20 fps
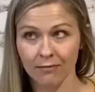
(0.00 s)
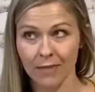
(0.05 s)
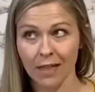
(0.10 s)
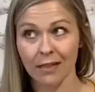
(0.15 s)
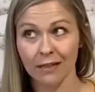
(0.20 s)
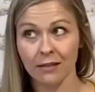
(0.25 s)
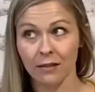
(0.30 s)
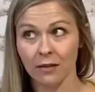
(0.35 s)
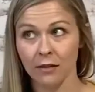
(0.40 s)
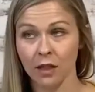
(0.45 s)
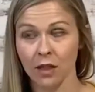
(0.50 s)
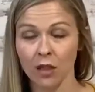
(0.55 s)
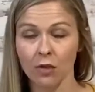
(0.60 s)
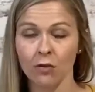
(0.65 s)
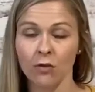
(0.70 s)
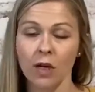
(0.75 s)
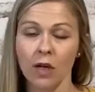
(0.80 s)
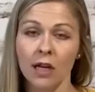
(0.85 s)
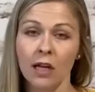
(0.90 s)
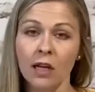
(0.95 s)
It's in the
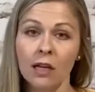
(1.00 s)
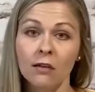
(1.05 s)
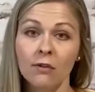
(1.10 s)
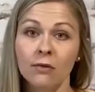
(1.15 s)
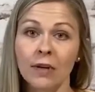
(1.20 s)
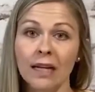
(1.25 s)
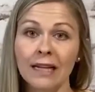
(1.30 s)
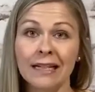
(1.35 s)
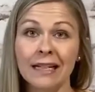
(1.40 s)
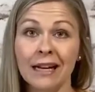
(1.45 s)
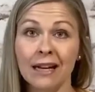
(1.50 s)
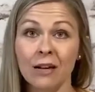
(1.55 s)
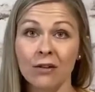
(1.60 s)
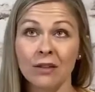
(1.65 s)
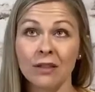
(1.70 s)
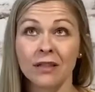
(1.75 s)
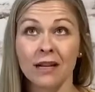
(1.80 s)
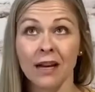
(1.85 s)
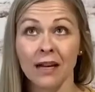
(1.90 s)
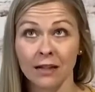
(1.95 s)
UK. Right now
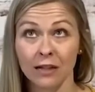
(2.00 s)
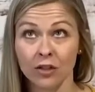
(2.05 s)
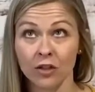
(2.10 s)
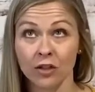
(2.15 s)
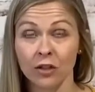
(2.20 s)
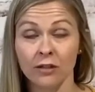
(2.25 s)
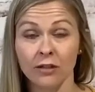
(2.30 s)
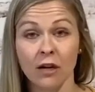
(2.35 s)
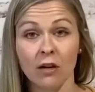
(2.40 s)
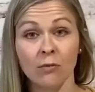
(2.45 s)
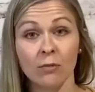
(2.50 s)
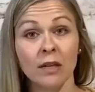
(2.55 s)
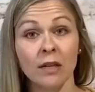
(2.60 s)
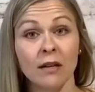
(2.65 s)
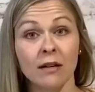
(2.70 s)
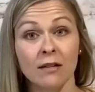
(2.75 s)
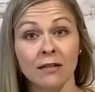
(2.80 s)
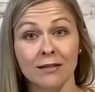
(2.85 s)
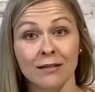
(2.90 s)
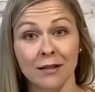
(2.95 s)
it's kind of shut down
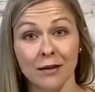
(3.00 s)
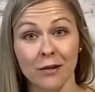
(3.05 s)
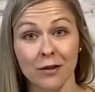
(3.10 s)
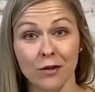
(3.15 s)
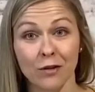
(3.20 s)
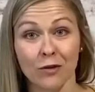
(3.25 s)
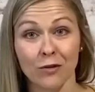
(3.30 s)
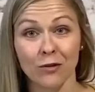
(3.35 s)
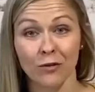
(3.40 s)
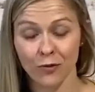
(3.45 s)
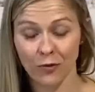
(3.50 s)
because of